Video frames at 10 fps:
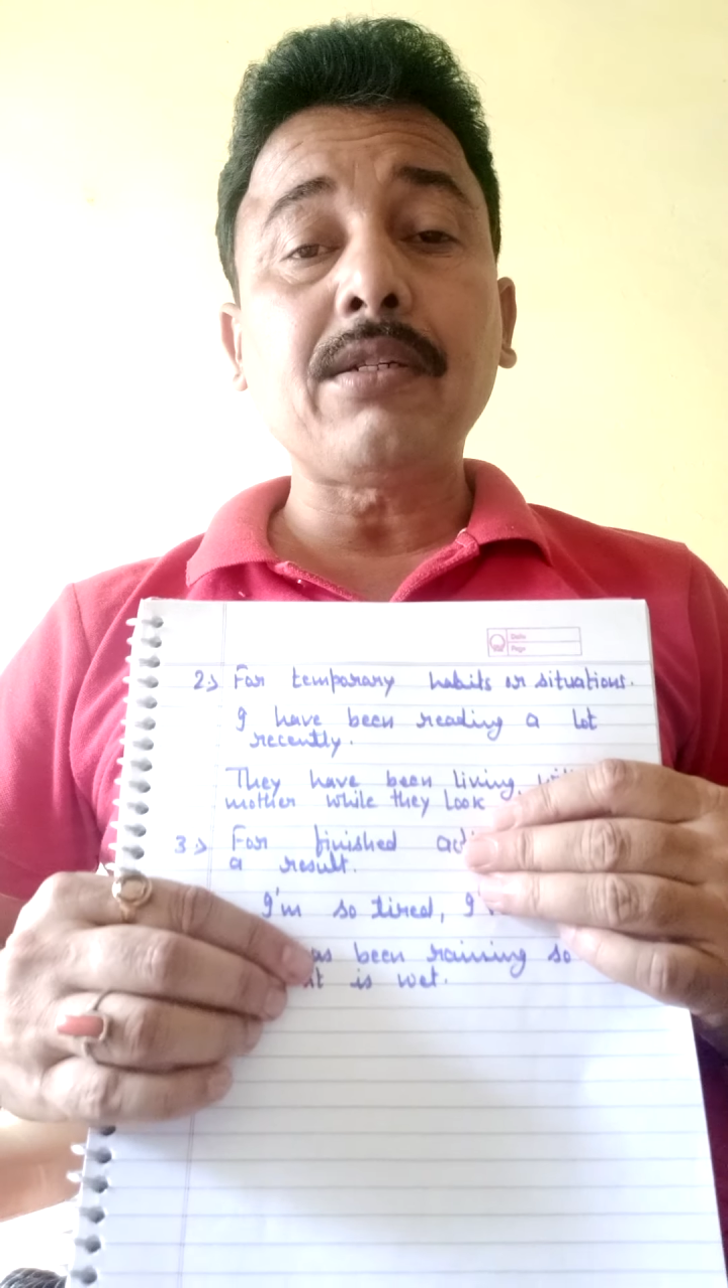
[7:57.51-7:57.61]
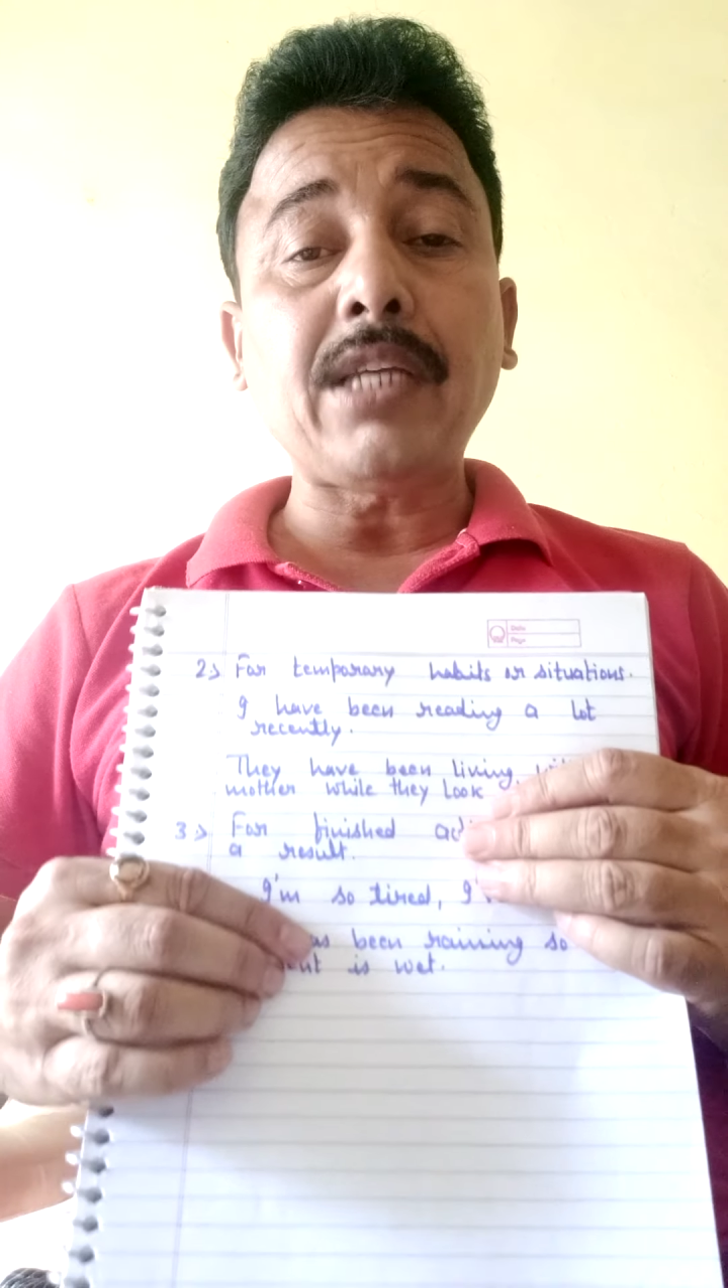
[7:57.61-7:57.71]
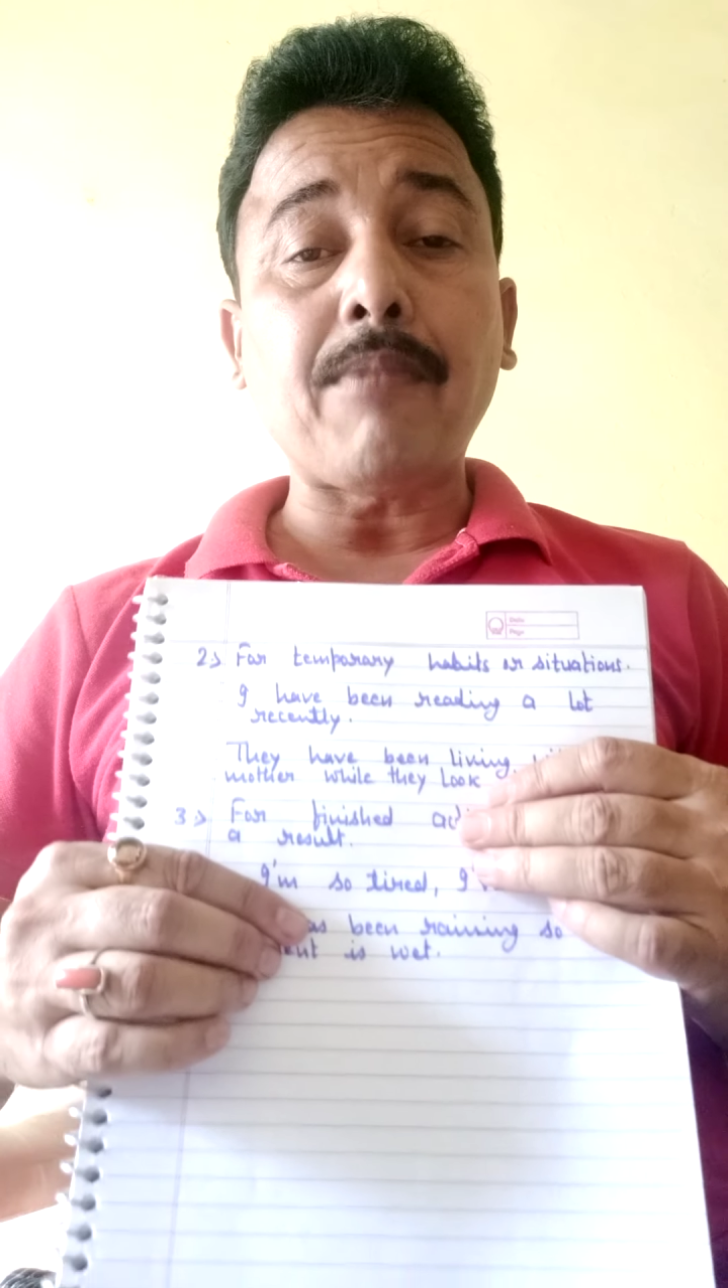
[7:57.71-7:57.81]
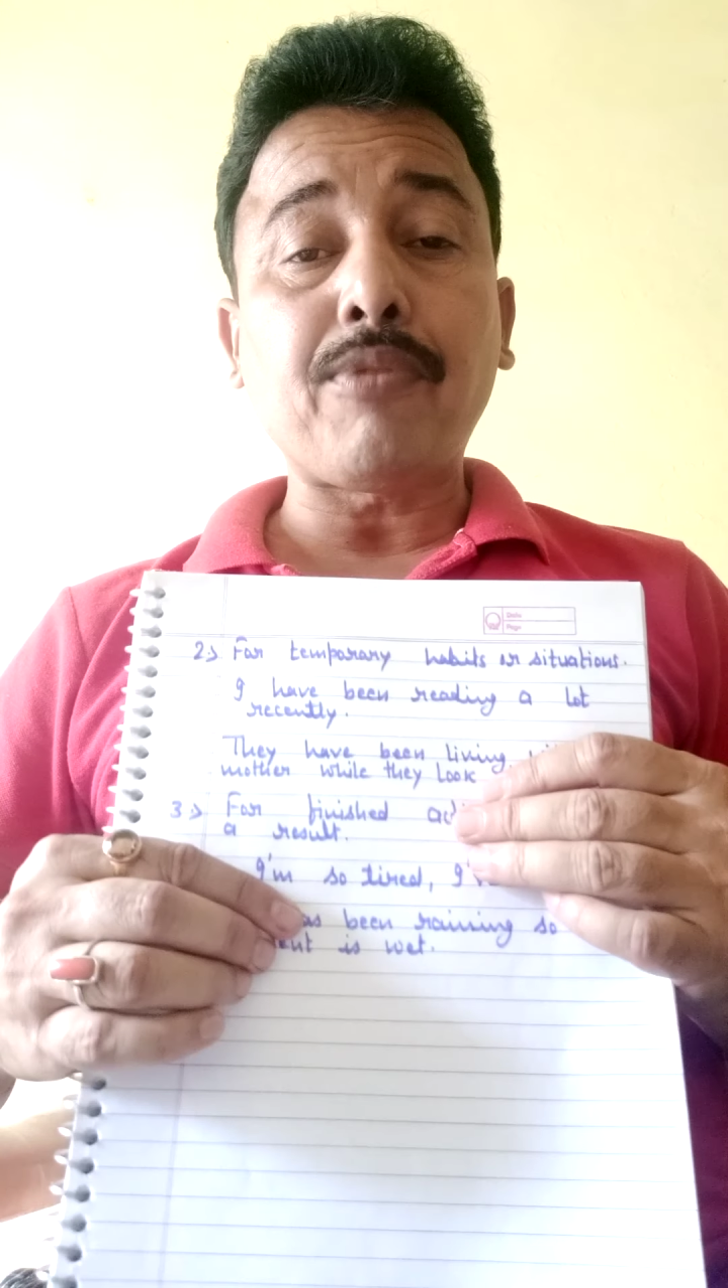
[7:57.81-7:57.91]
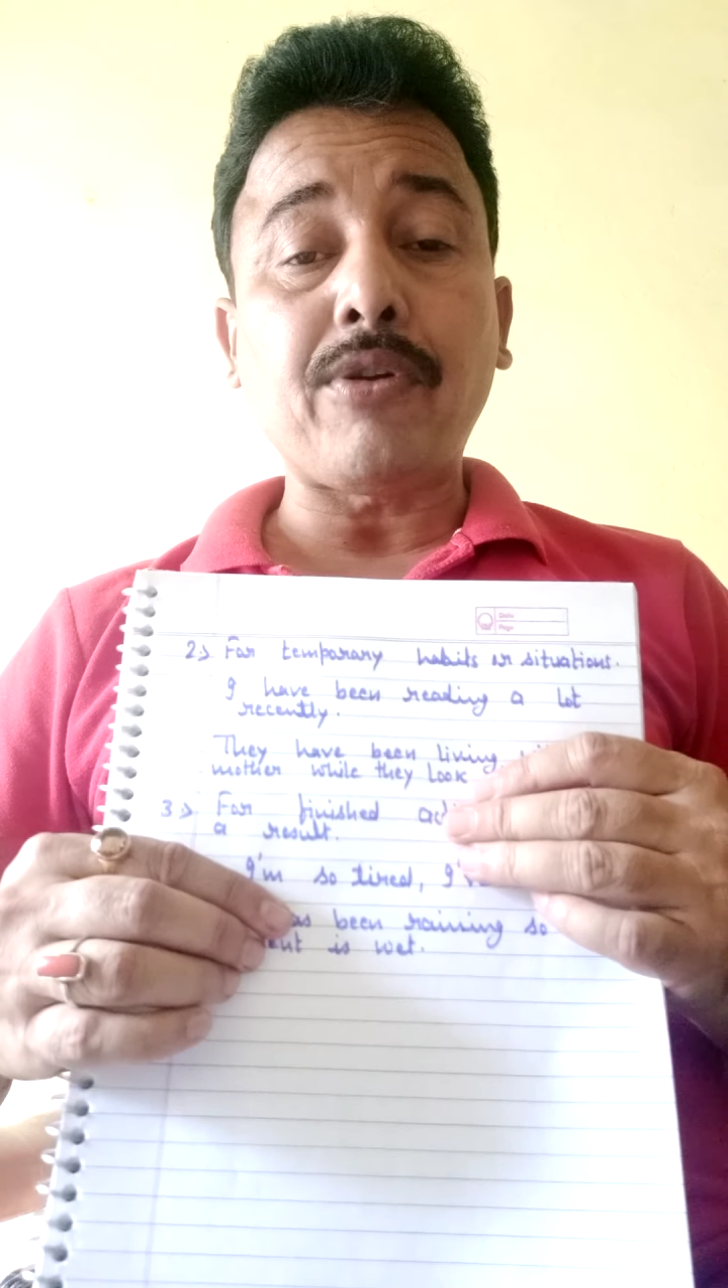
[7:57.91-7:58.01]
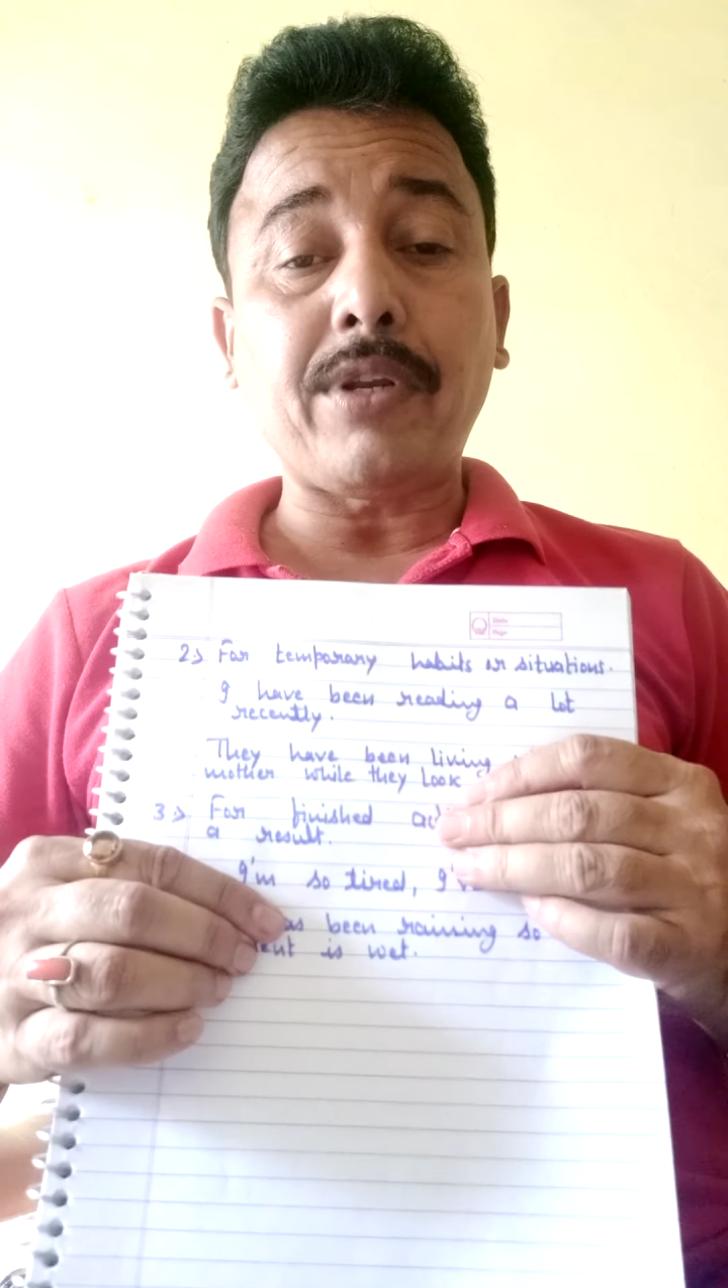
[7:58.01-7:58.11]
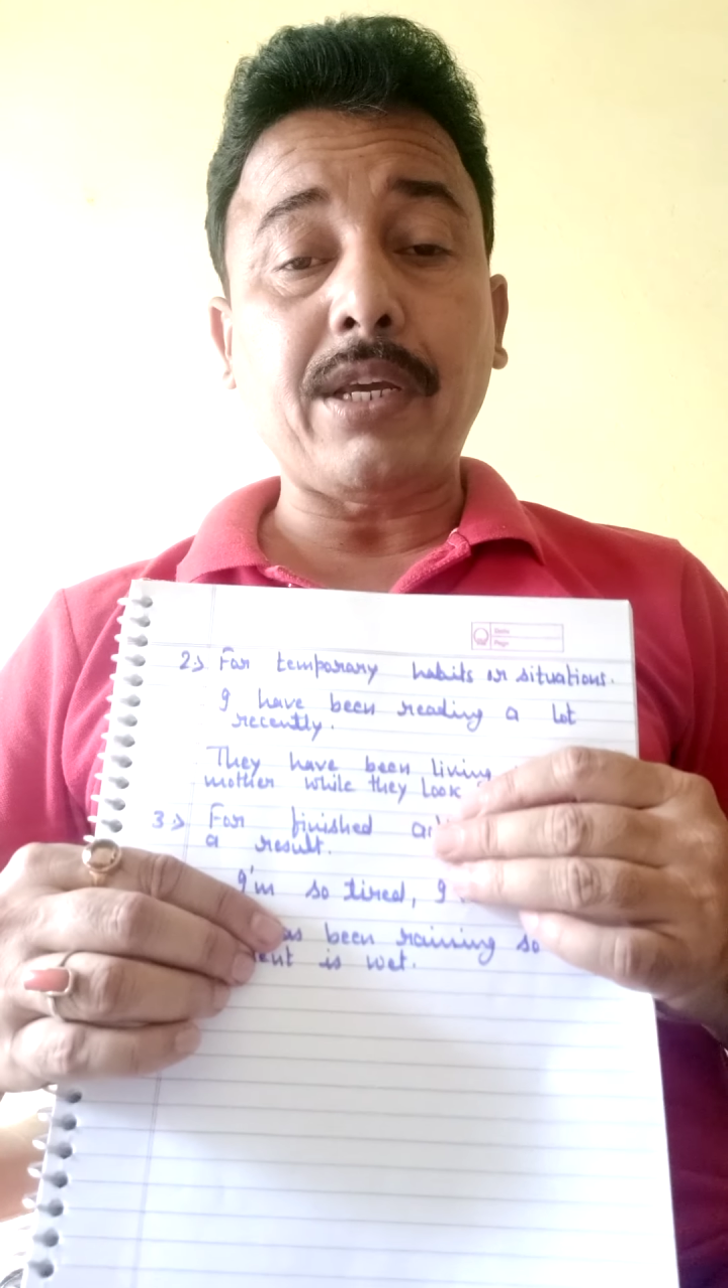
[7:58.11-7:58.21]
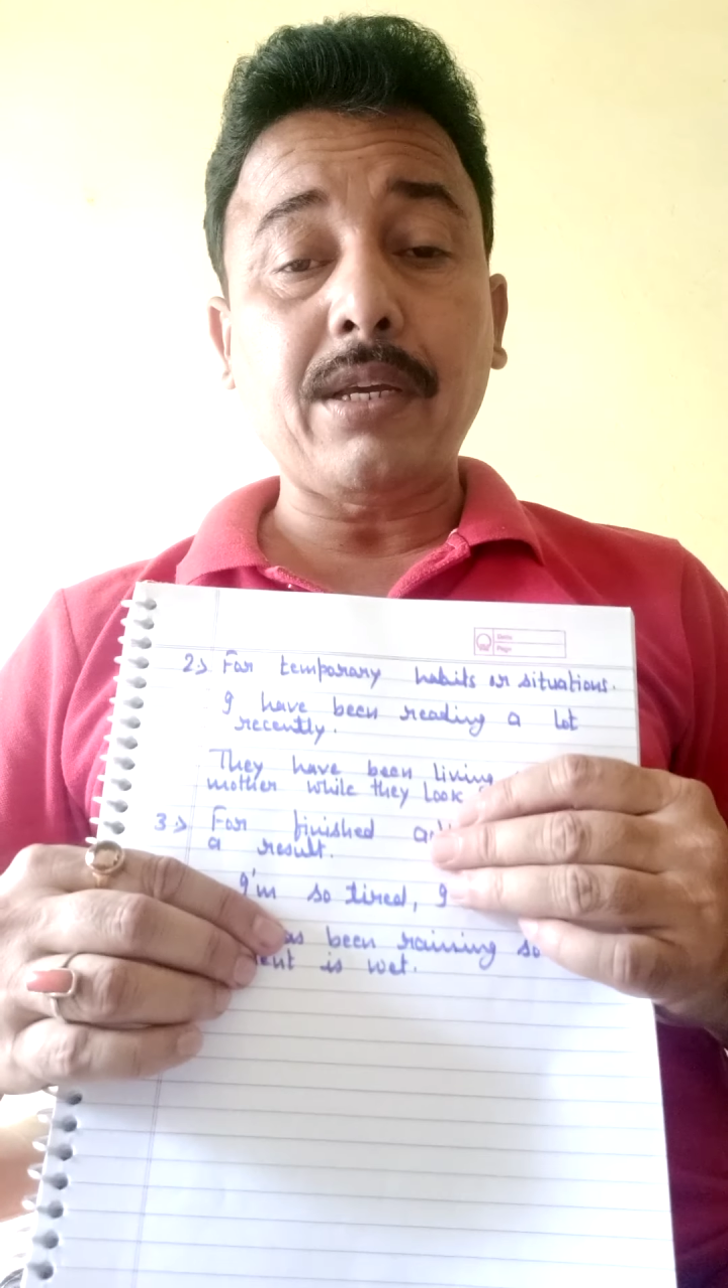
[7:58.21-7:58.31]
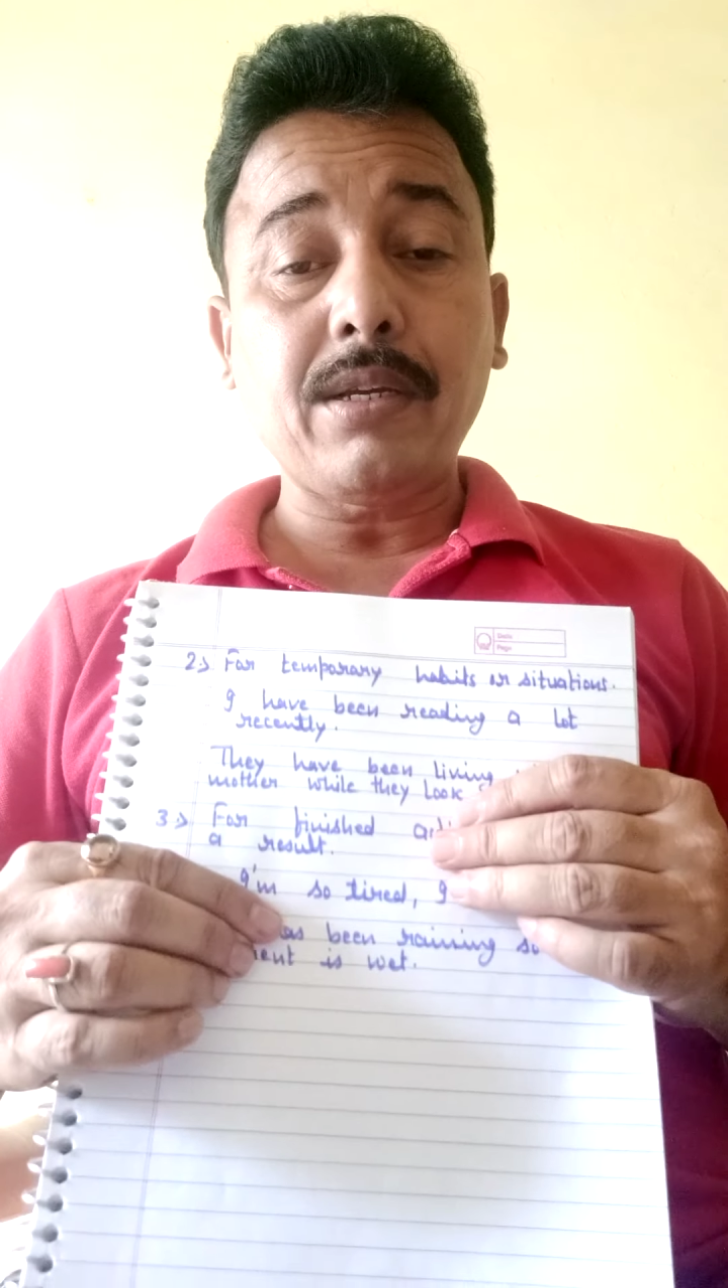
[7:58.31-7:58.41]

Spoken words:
temporary.